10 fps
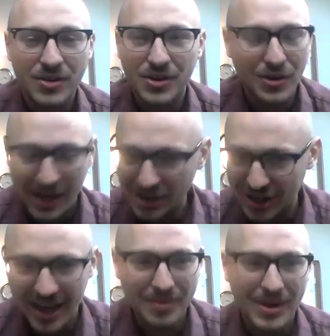Great
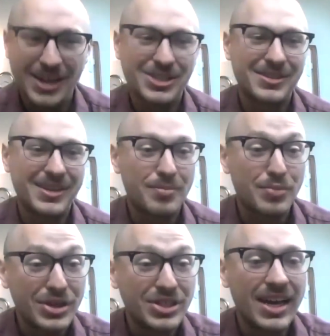job, and I just
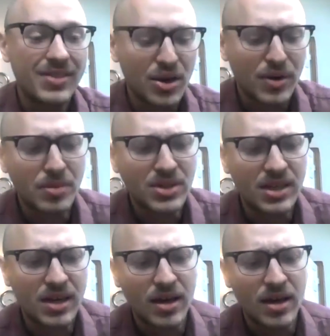appreciate that you're able
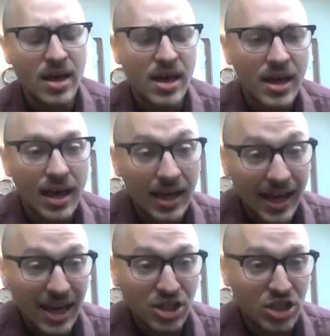to
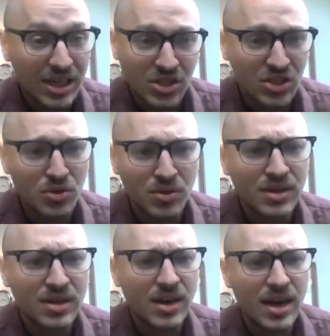engage each
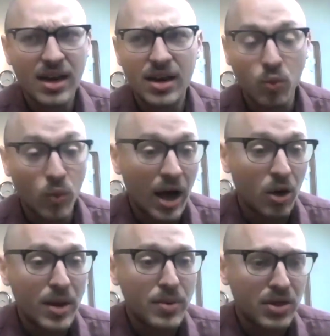student while
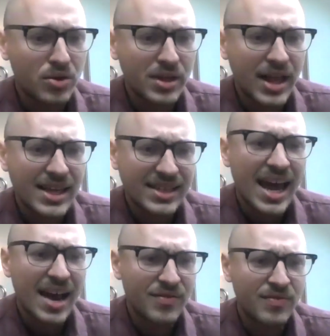we went through class and
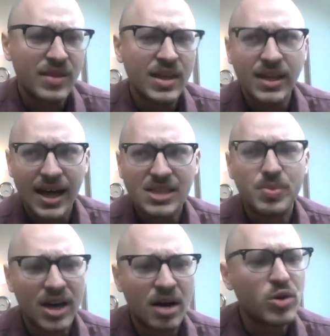have the class
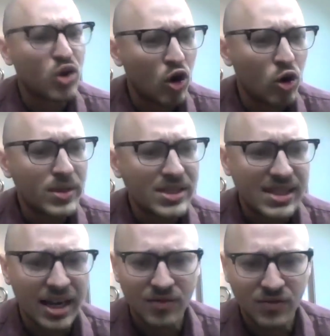become their own
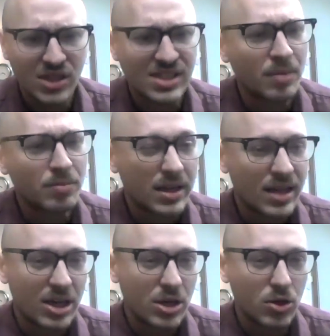instead of just something
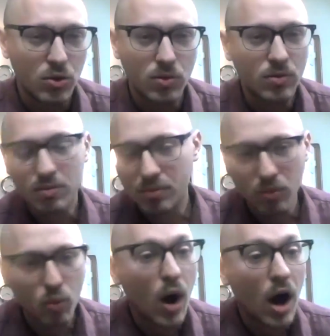that you
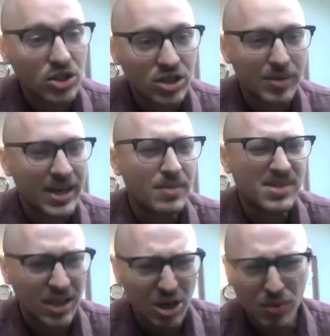watched. It became
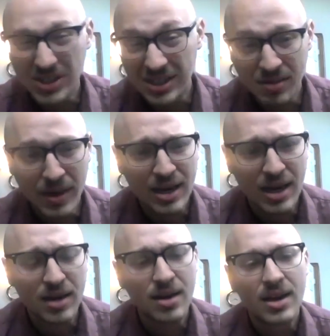something you participated
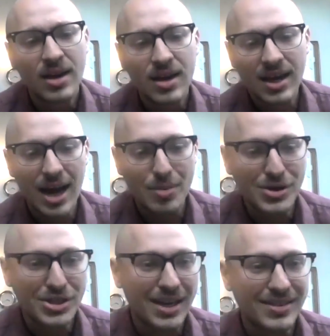in, and I
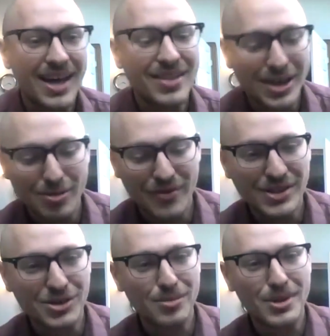appreciate that. Thank you,
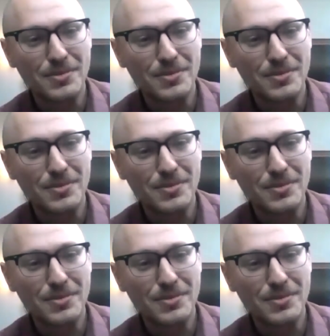Professor Herman.